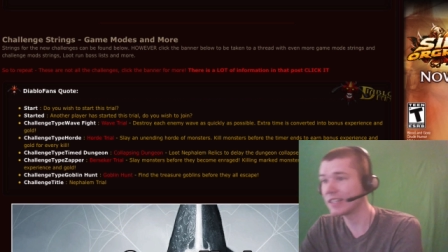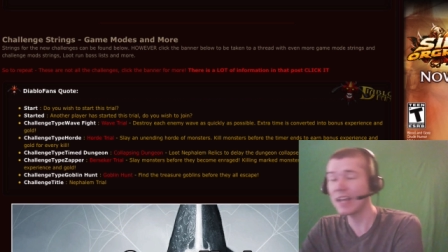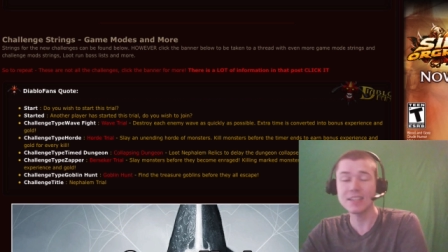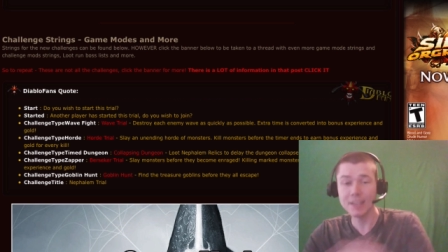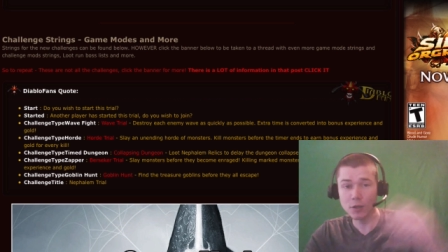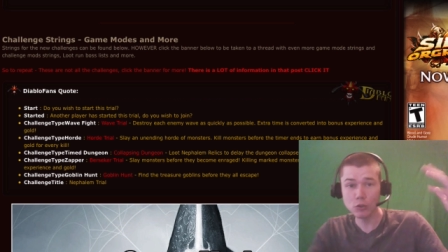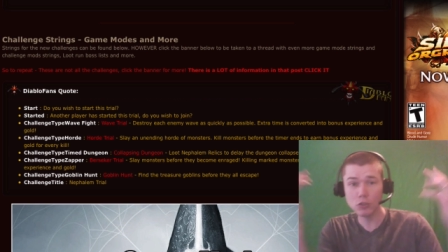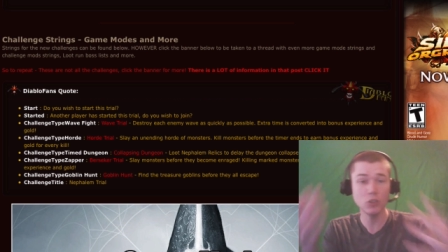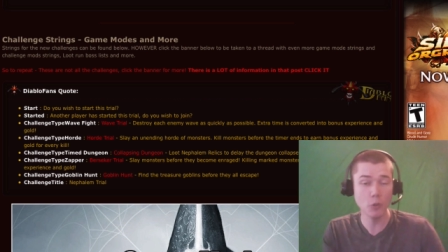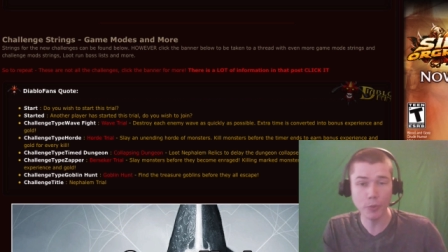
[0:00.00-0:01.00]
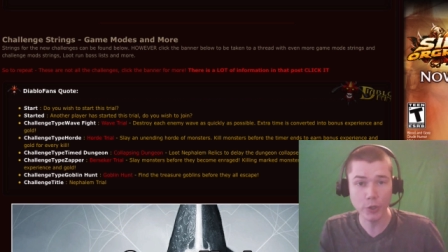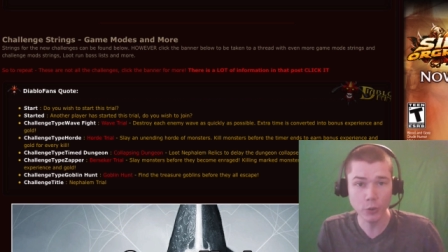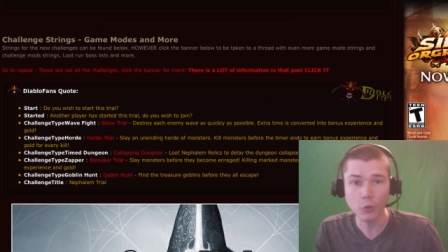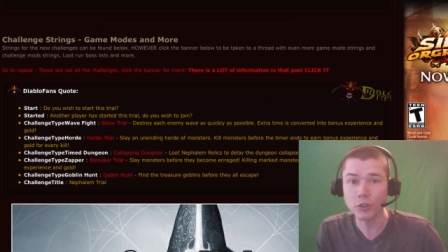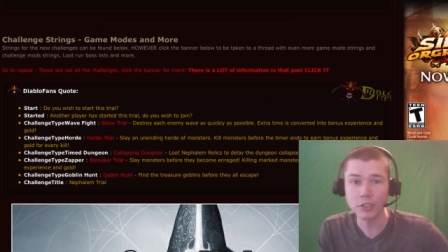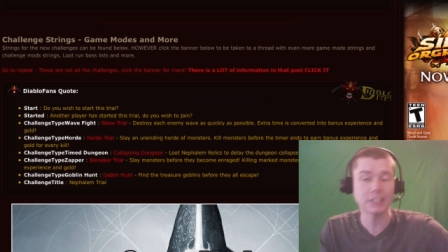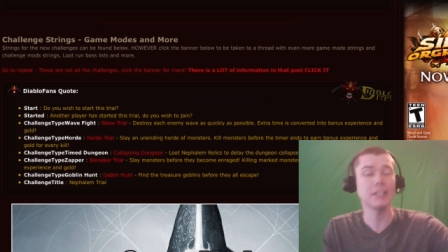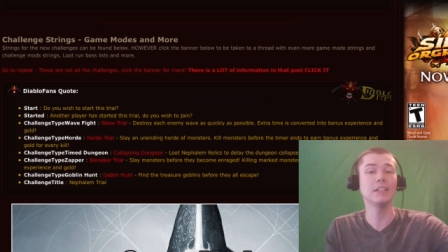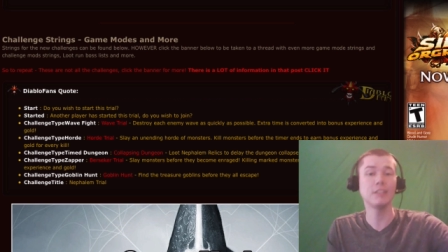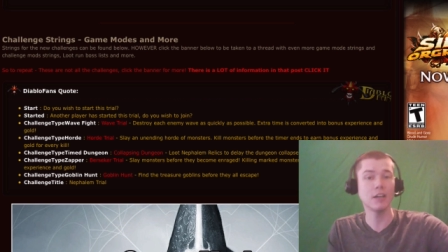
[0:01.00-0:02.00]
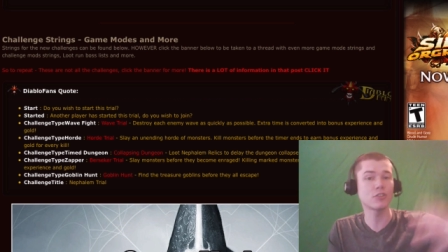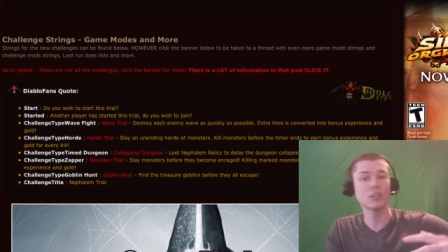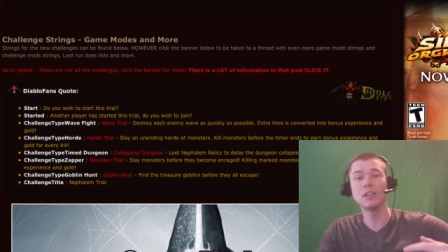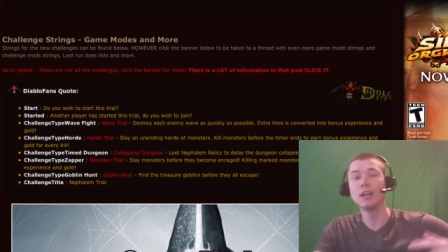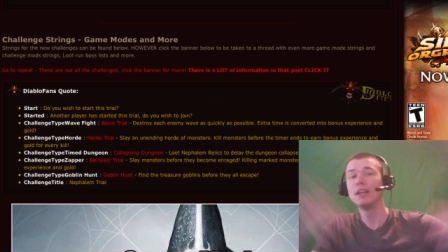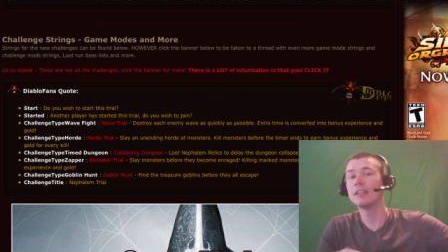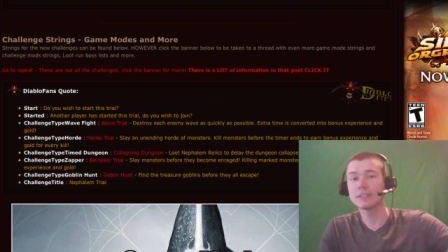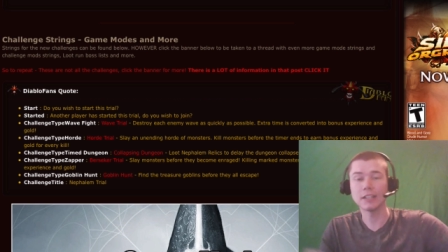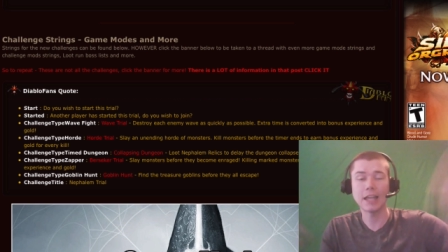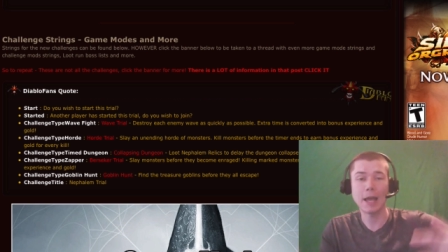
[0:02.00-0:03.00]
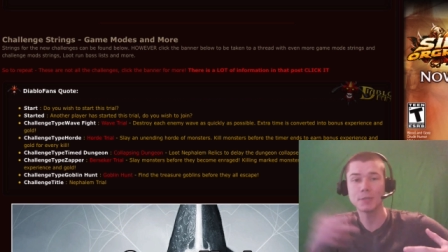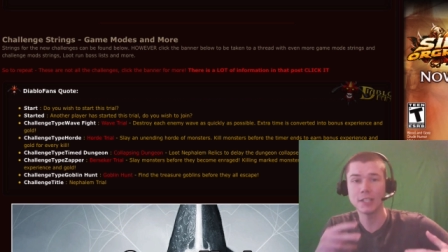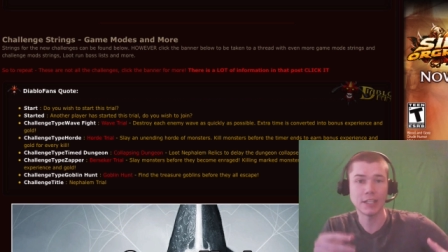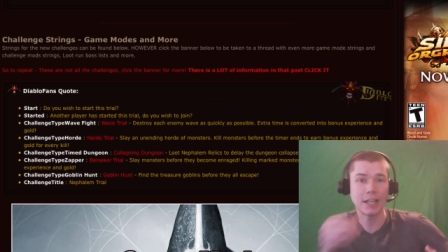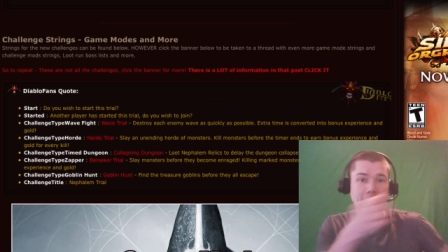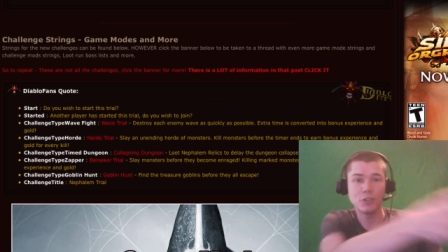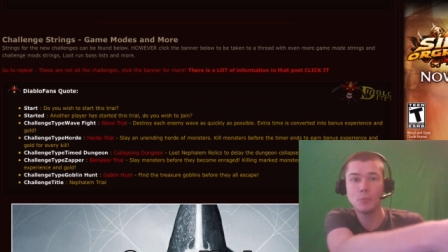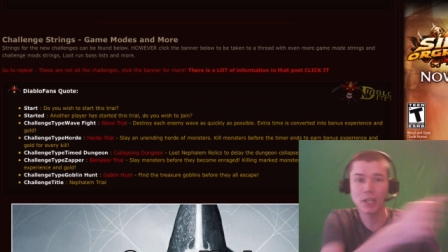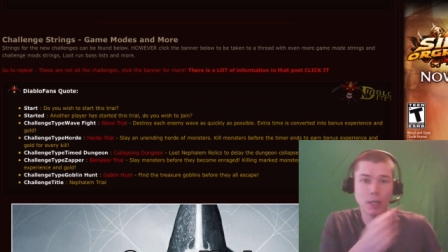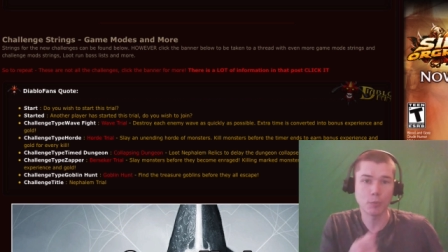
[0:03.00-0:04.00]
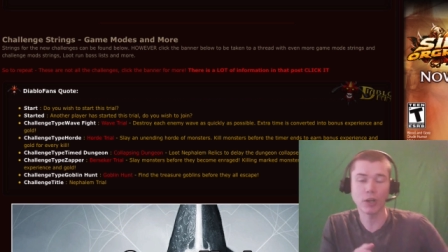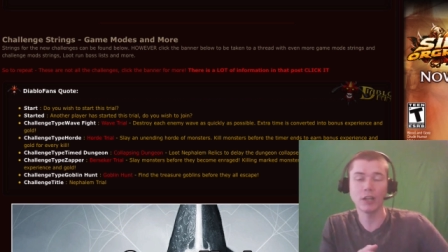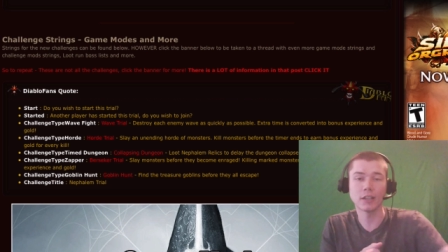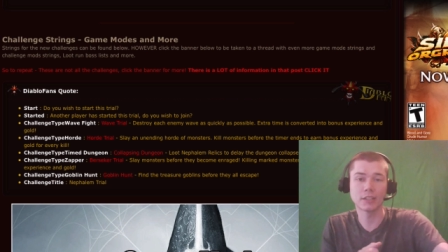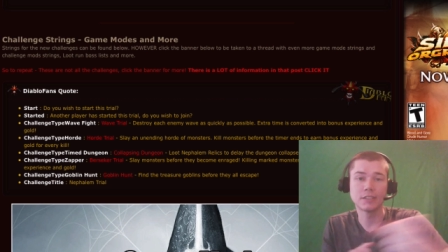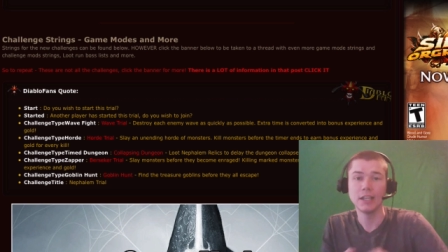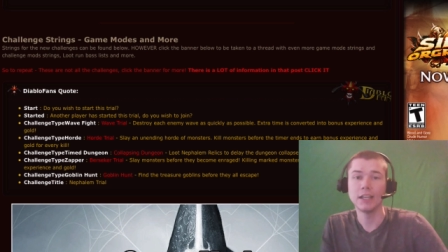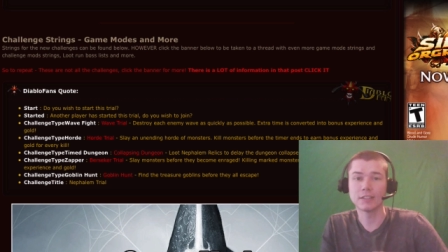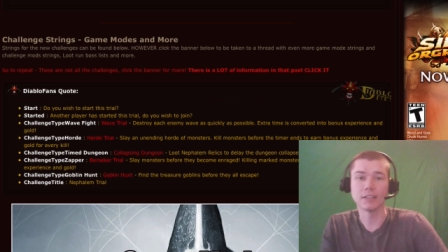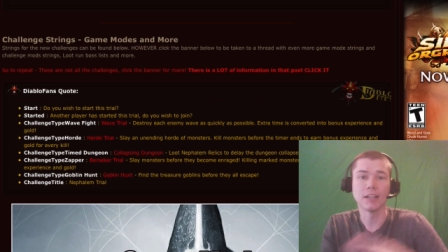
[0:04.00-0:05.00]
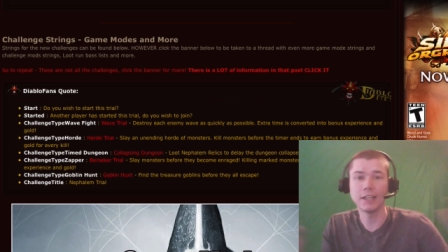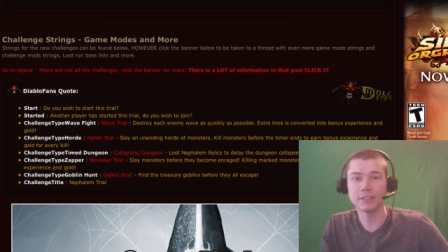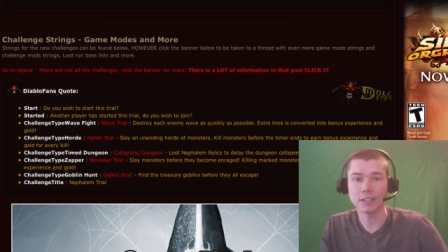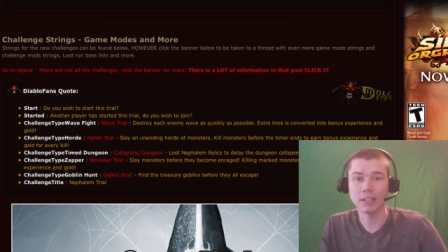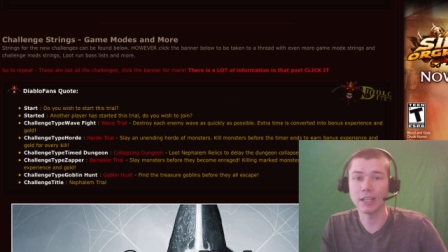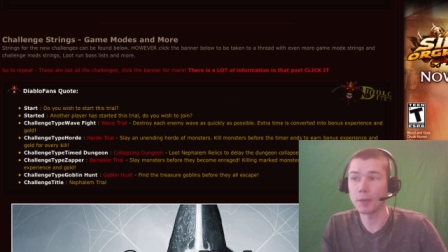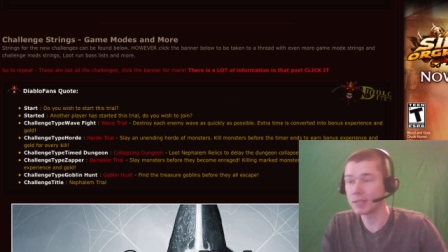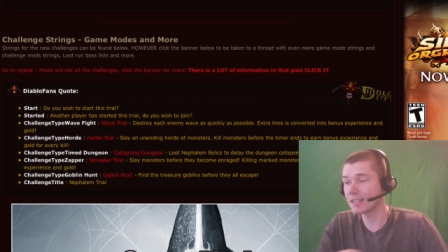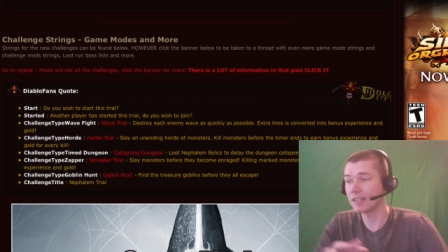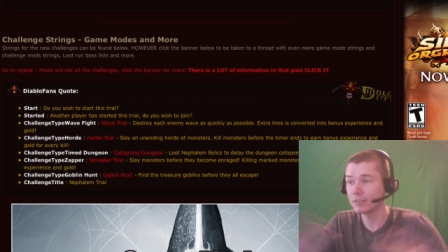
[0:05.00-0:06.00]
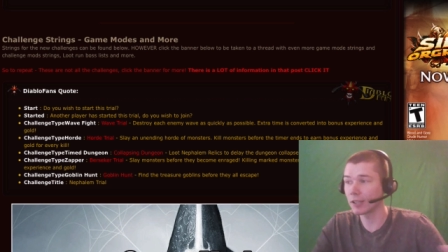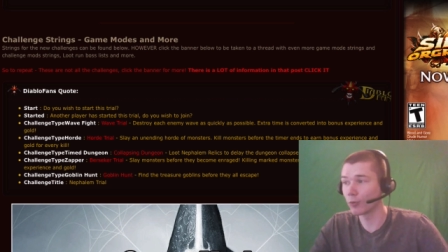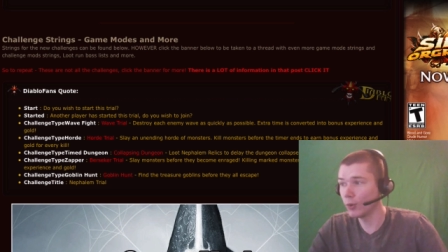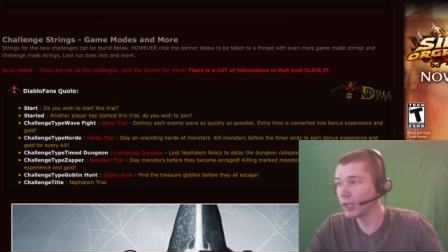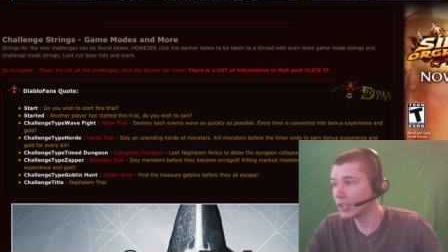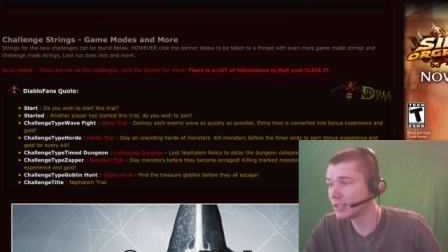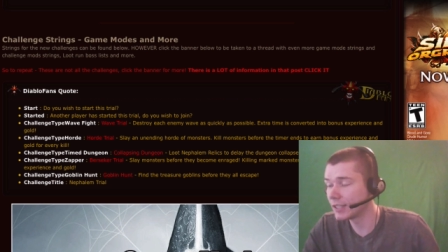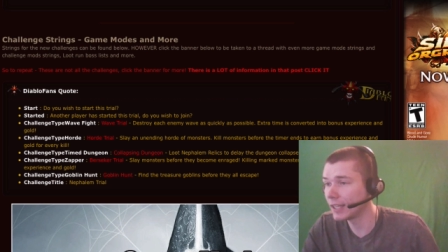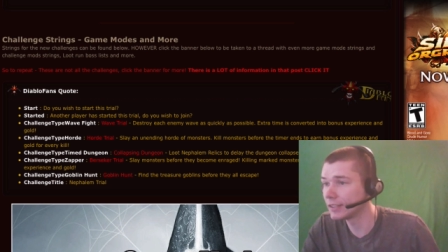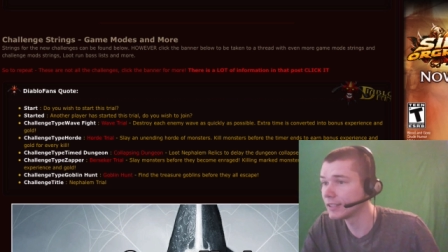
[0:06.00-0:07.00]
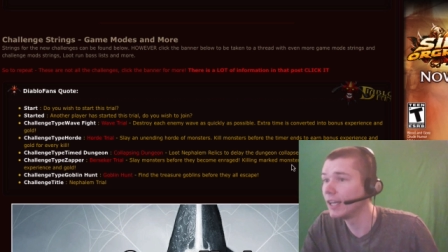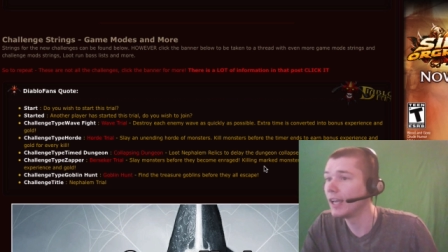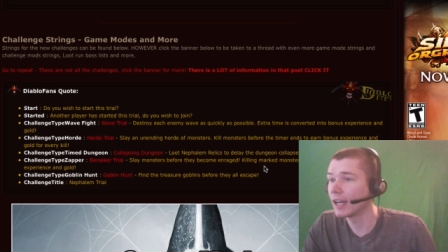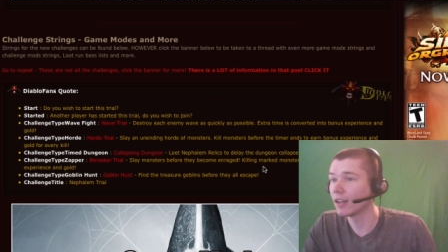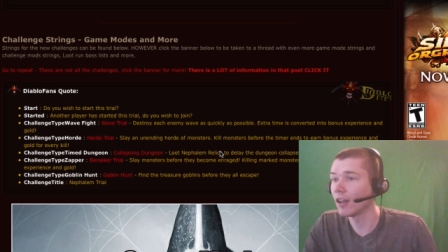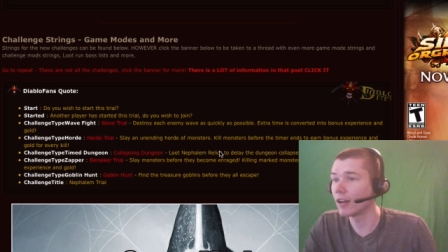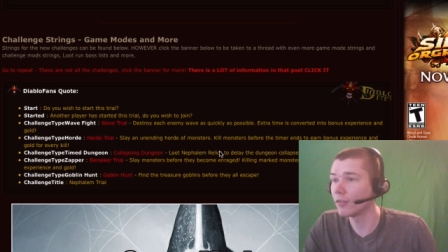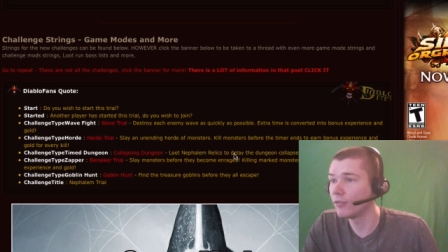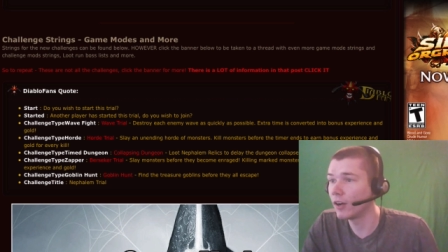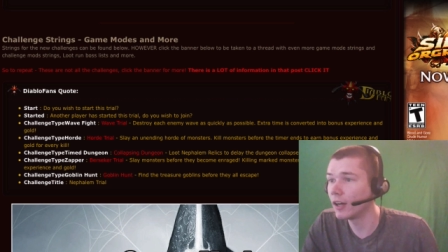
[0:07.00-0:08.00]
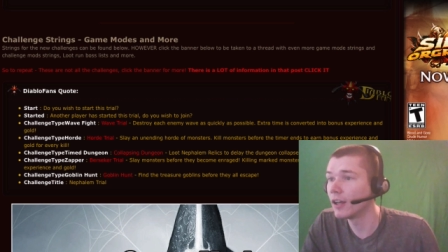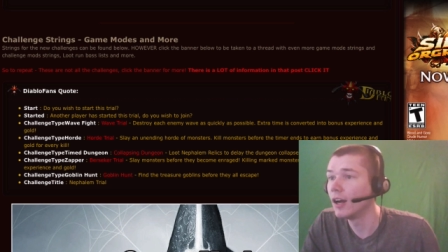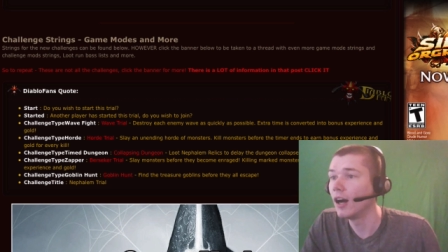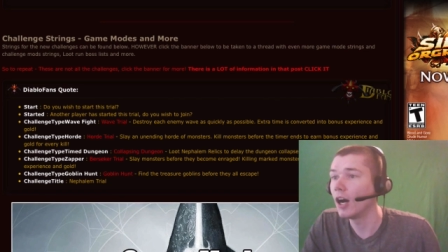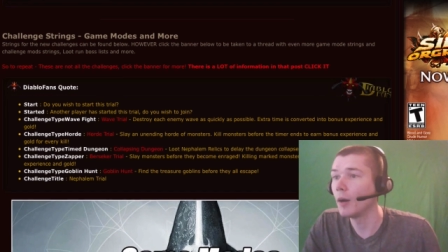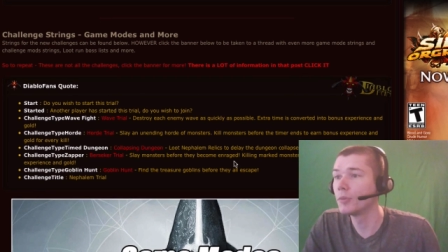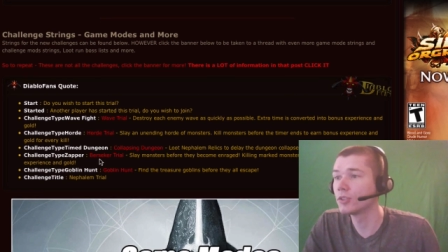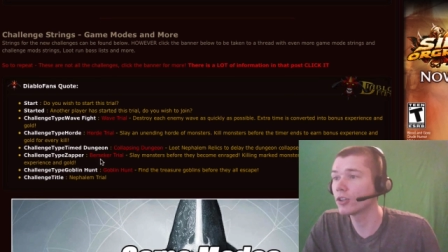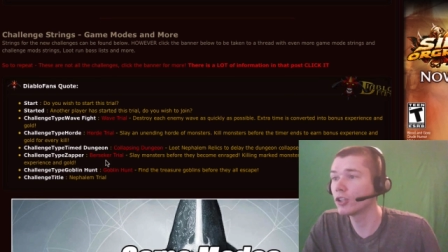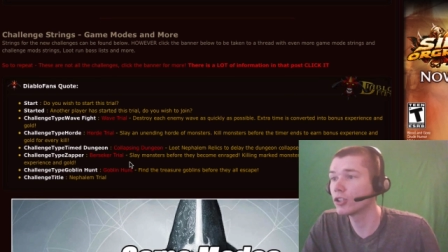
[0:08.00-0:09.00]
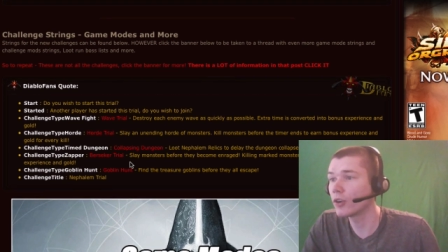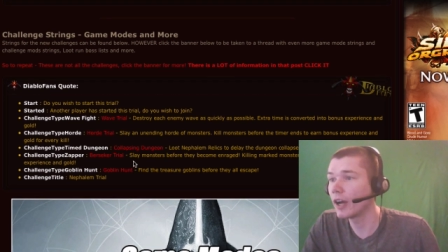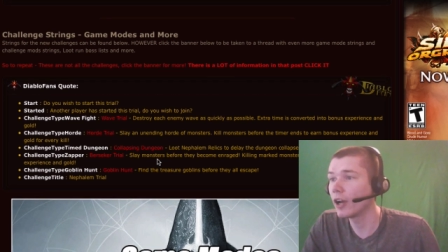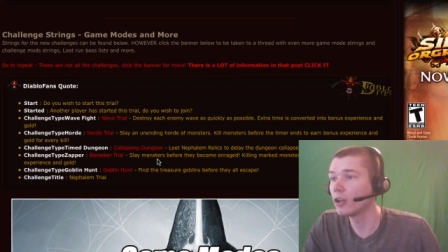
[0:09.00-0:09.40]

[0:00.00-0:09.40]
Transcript: That sounds super cool. You're just in a dungeon that's collapsing, and as you pick up relics, it delays the collapse. That sounds like really intense and a lot of fun. Uh, Berserker Trial,